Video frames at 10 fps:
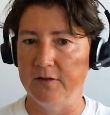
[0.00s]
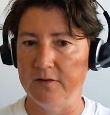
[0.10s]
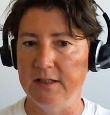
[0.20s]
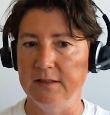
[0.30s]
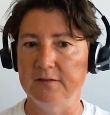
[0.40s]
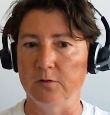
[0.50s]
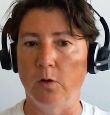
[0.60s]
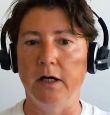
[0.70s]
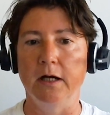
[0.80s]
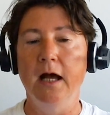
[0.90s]
things,
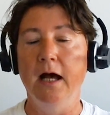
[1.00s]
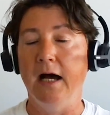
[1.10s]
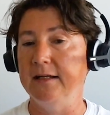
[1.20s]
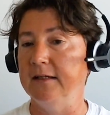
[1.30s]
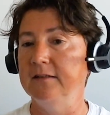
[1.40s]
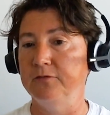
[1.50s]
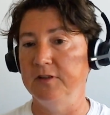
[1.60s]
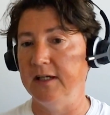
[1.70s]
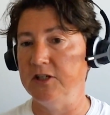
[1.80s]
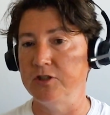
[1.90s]
or
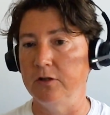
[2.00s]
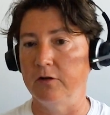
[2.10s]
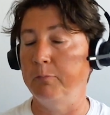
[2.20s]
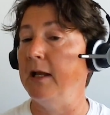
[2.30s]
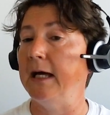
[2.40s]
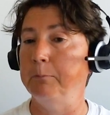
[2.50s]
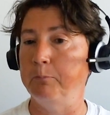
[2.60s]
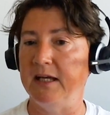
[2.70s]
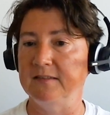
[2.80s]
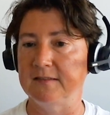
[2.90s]
identification of plant
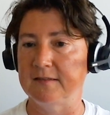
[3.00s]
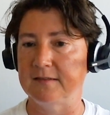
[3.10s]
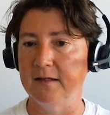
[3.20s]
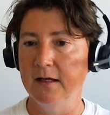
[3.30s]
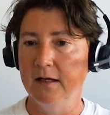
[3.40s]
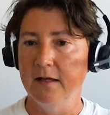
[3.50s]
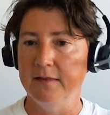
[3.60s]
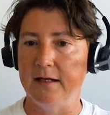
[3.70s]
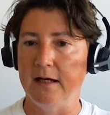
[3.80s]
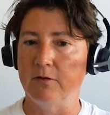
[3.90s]
pests
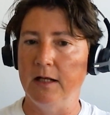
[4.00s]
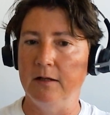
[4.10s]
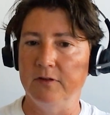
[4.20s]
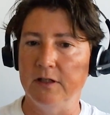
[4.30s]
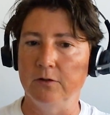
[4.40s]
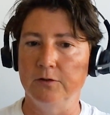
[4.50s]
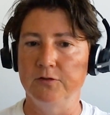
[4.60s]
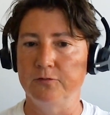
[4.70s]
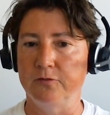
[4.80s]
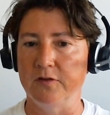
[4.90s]
that are relevant
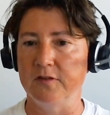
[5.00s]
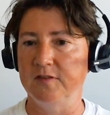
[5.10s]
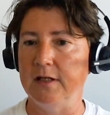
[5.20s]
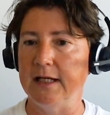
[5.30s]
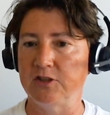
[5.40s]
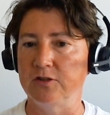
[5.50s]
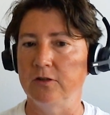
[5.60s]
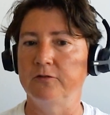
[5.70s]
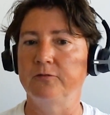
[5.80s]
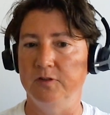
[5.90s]
also for the selection
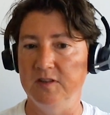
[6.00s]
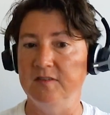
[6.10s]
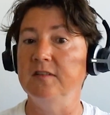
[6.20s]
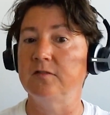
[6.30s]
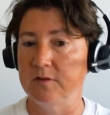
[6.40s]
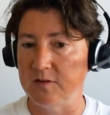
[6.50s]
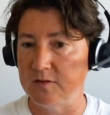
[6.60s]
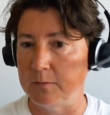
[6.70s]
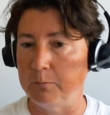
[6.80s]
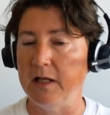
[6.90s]
of disease
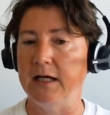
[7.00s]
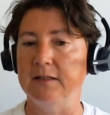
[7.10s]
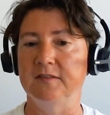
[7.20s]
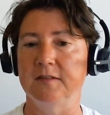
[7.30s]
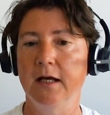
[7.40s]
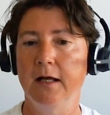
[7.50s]
resistant plants.